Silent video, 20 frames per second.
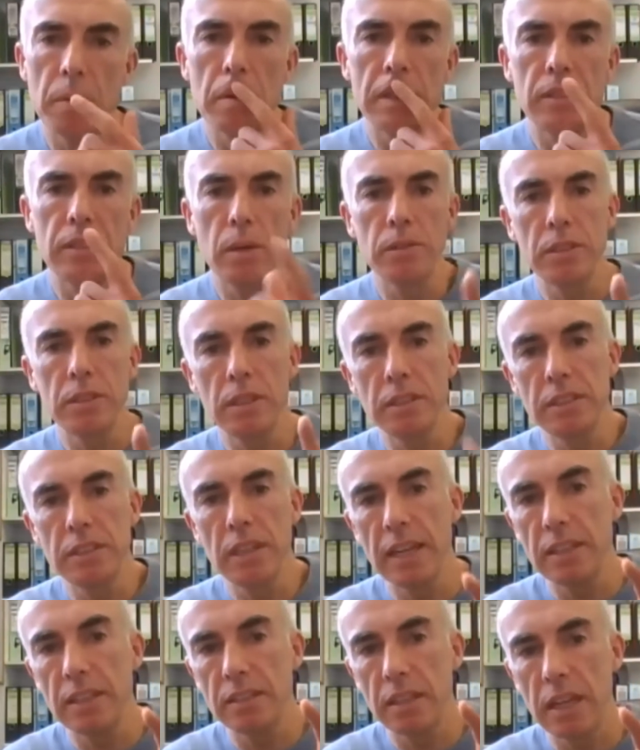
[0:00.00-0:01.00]
because I was going to
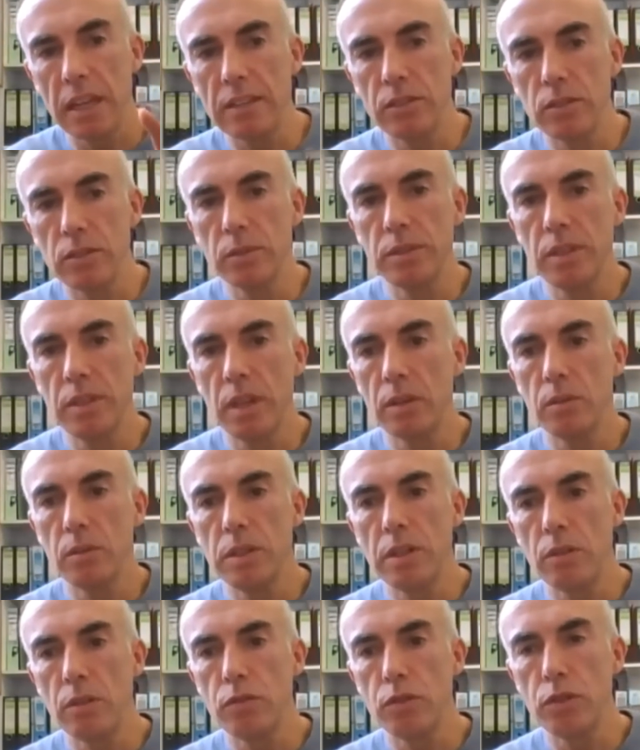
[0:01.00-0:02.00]
say it's also, you
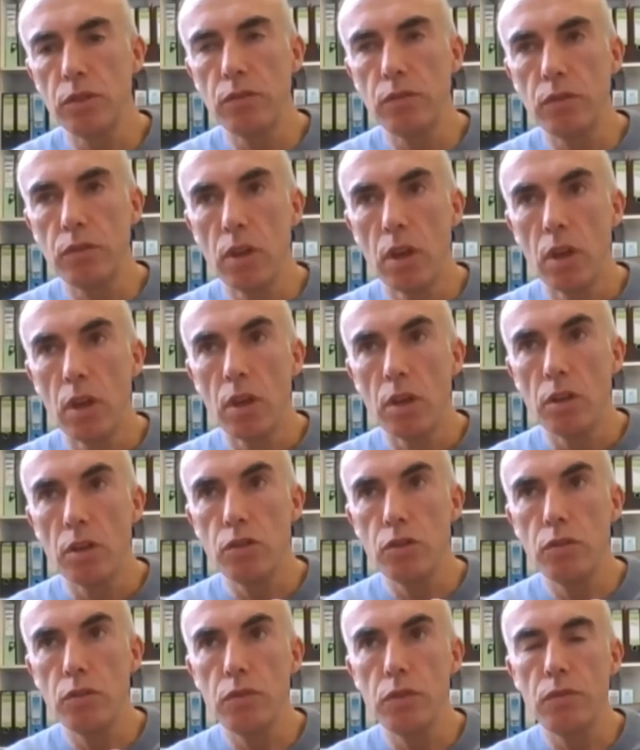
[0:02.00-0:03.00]
know, that
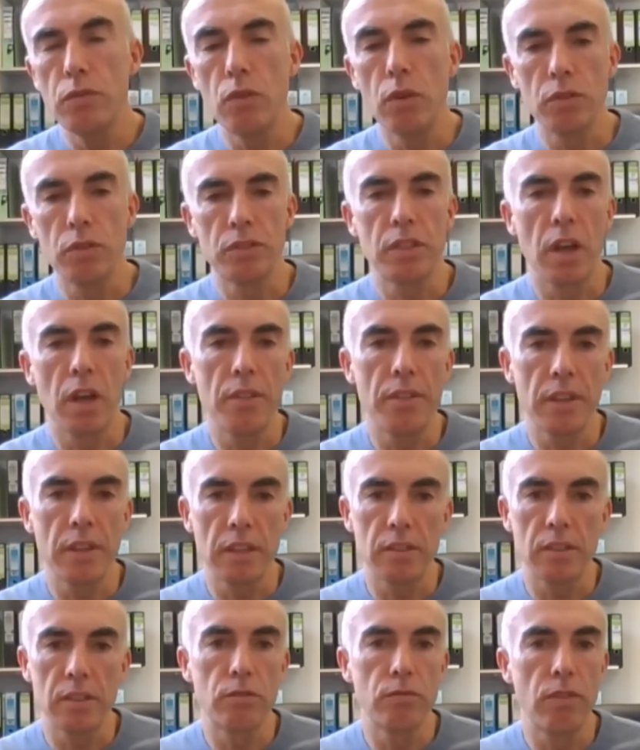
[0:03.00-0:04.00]
you've got to, I think
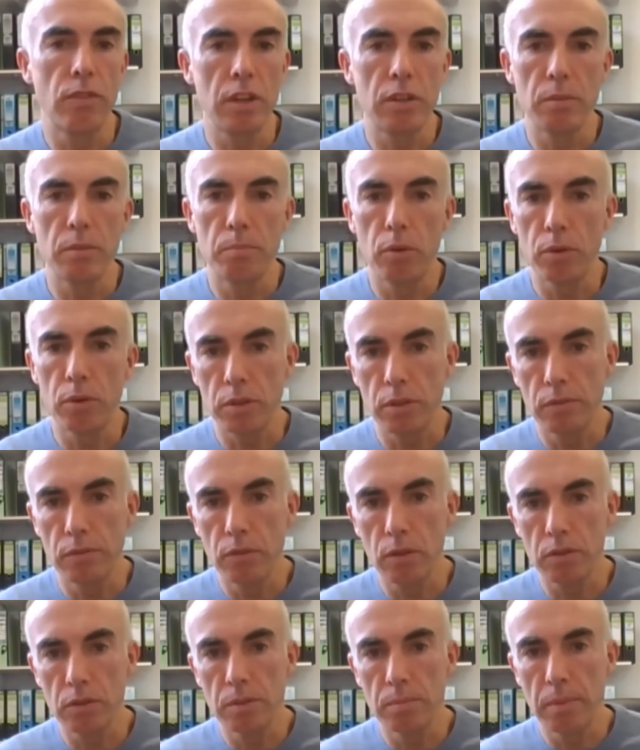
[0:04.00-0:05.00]
that's a very good point, you've
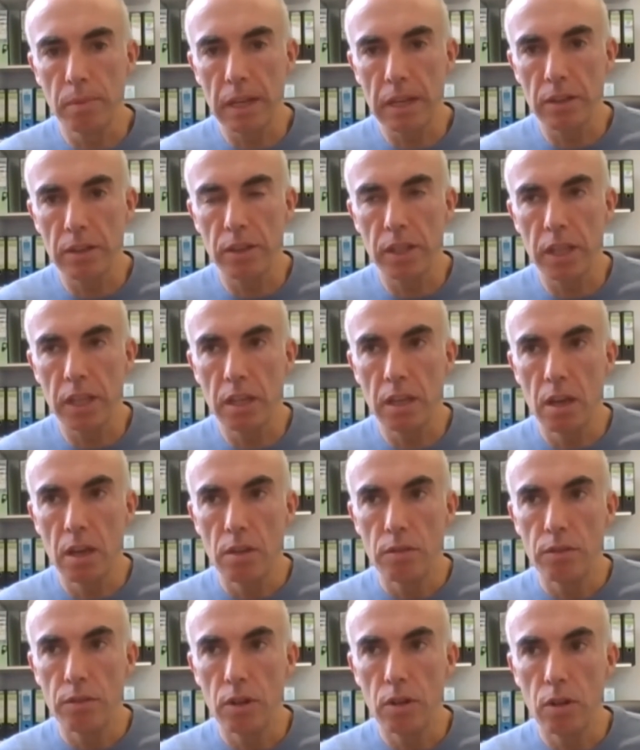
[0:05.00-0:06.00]
got to make the
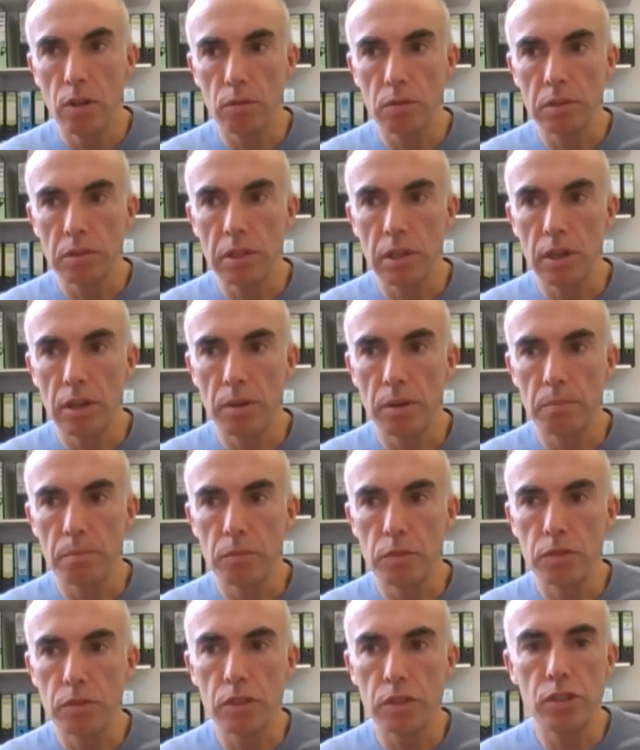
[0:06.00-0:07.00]
long
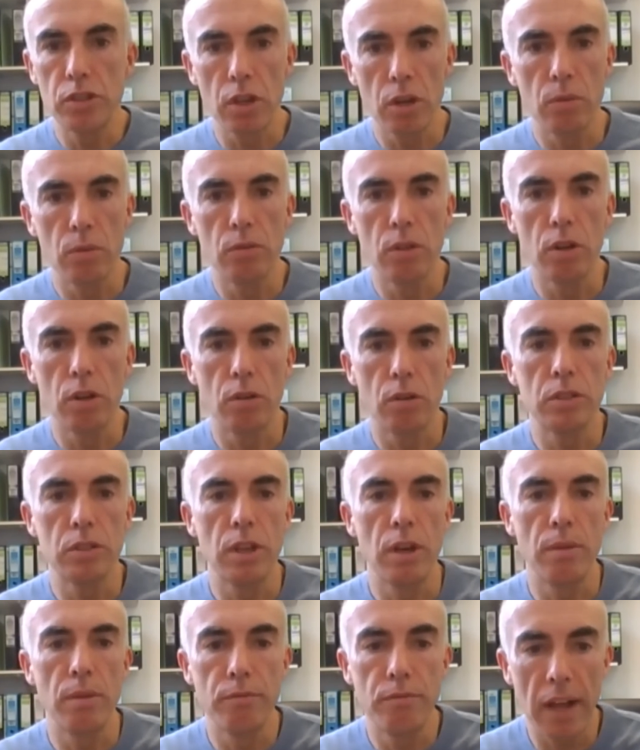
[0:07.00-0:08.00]
term, to show the long
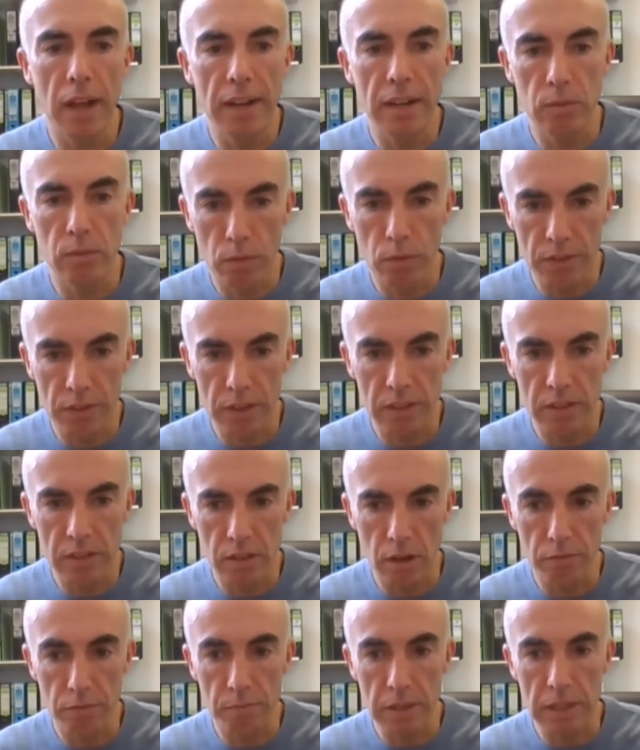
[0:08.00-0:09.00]
term value of this
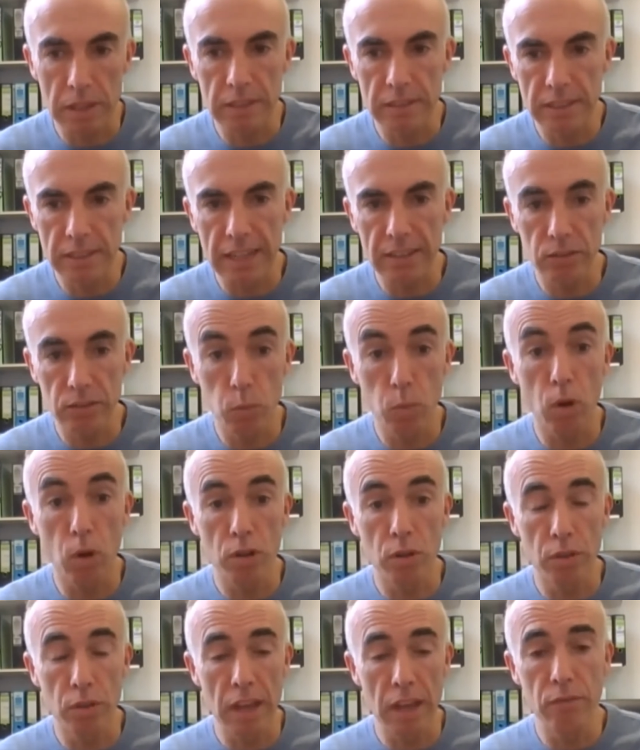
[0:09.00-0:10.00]
stuff, because that's what
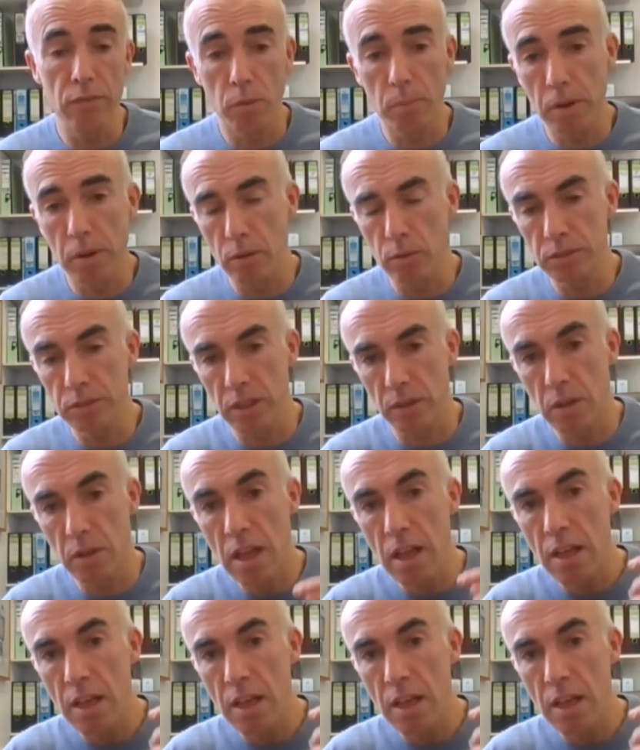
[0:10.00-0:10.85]
you're there for. But also